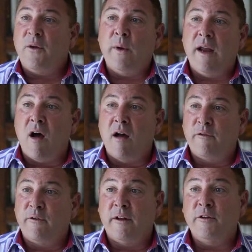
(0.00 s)
that we
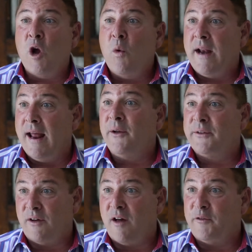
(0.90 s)
offer that no one
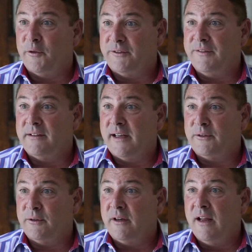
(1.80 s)
else offers in the
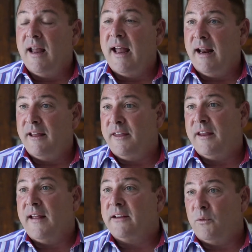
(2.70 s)
desert, and I
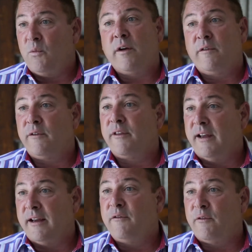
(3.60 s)
think that's a wonderful
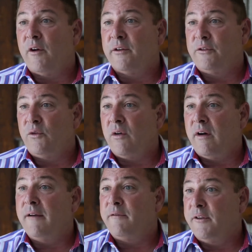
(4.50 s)
thing for our
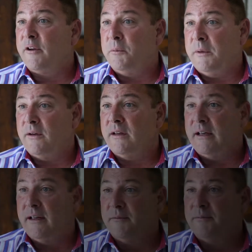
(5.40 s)
store and for the
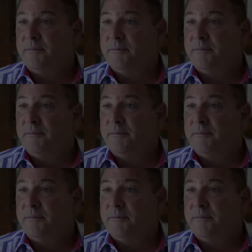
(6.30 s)
community.